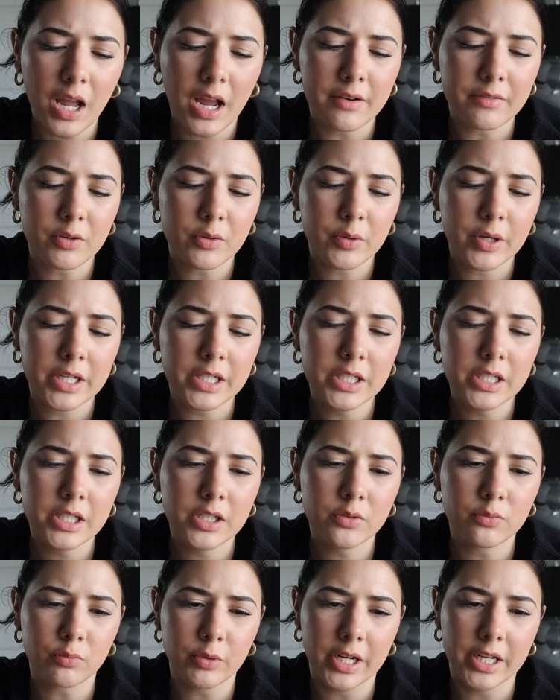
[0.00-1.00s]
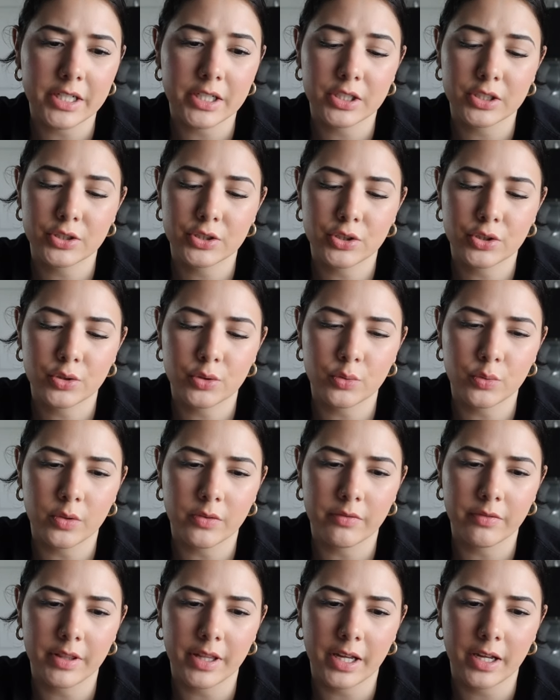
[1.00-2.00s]
I've already read two
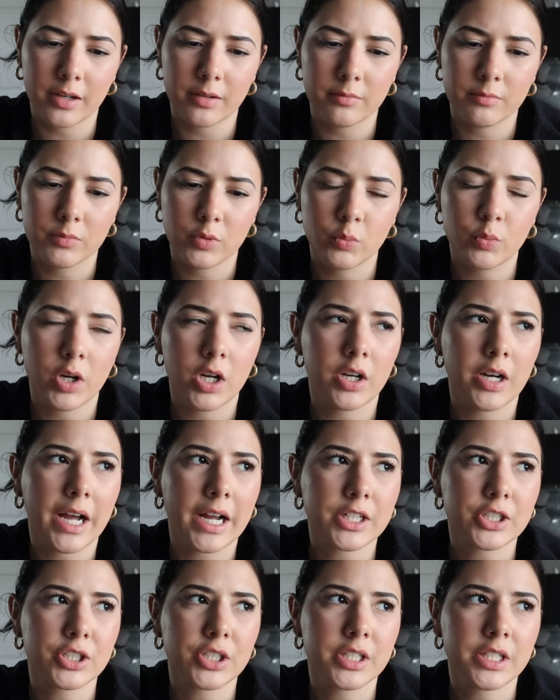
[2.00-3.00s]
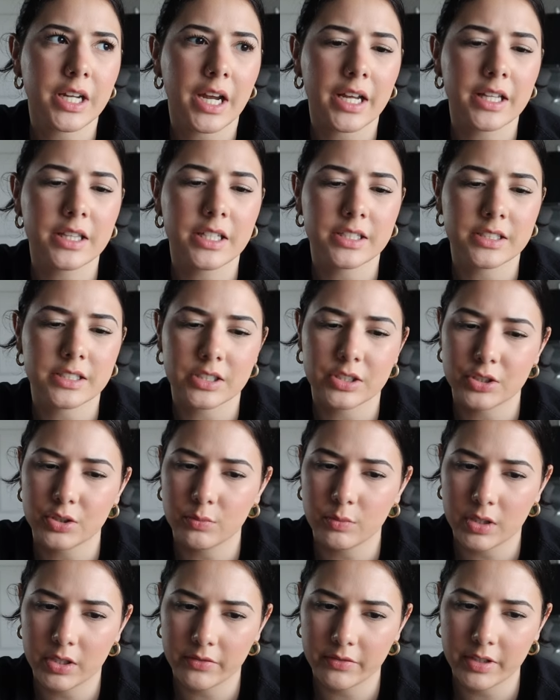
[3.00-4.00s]
of them. Well, actually, I listened to
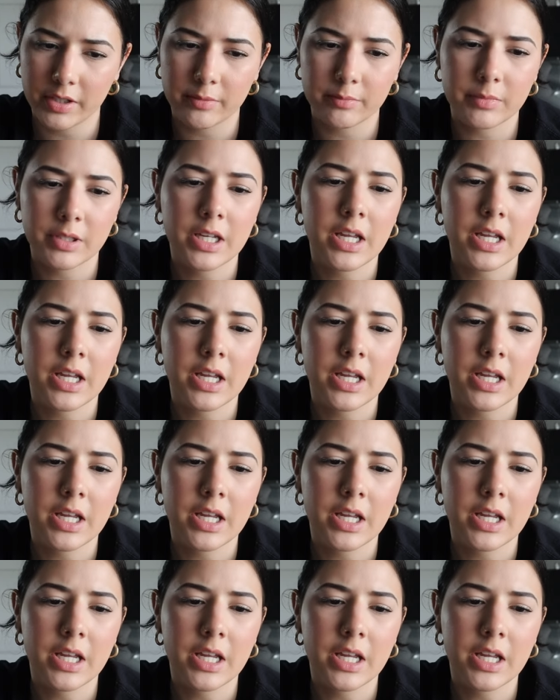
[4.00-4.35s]
one of them